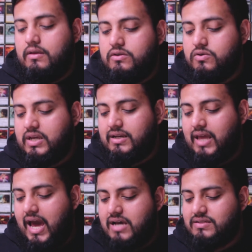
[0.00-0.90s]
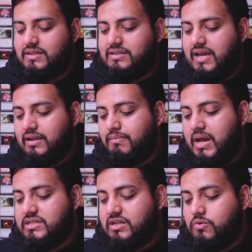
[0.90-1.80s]
You can cast Detect
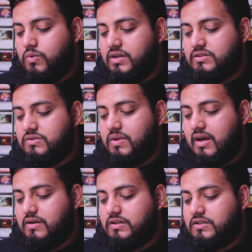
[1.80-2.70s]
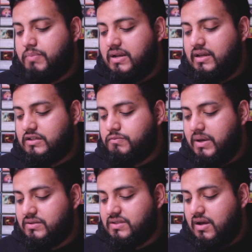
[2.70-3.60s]
Magic once without expending a
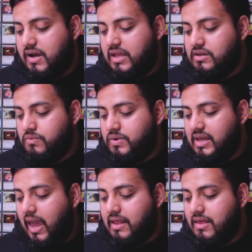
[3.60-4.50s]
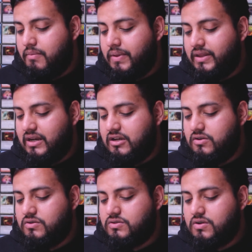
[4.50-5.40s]
spell slot, and you regain the ability to
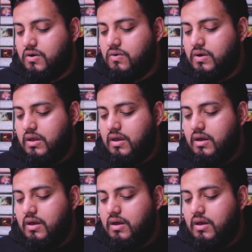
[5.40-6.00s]
do so